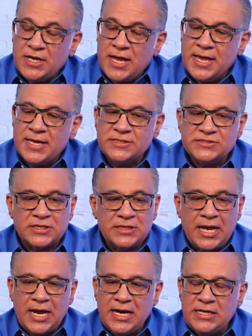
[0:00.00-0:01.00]
has an
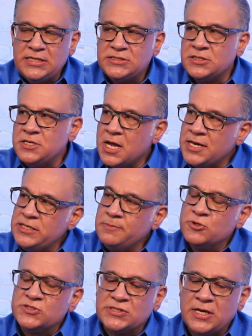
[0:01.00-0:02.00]
80 to
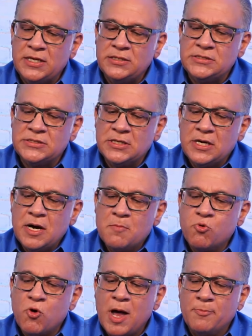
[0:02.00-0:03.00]
90%
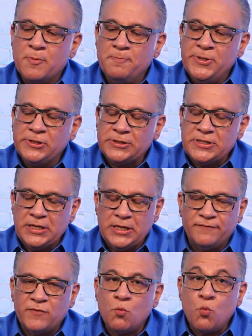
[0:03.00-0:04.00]
probability
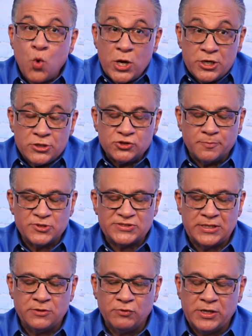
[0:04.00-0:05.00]
of a
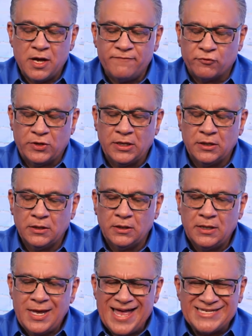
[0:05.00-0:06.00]
100% recovery.
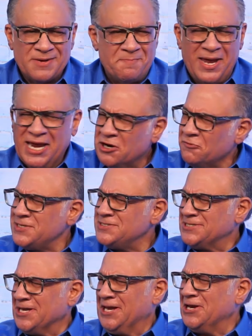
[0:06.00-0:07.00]
As a parent,
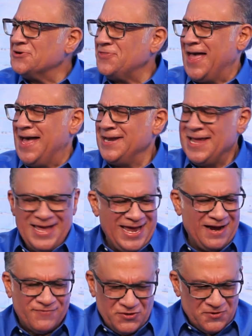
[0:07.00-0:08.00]
to hear that
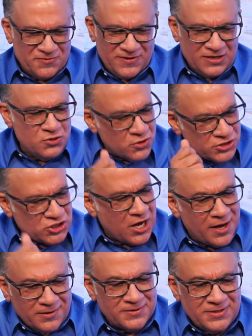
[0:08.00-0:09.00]
after you're thinking your
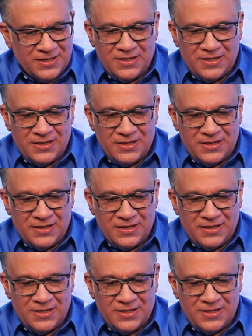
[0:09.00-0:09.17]
child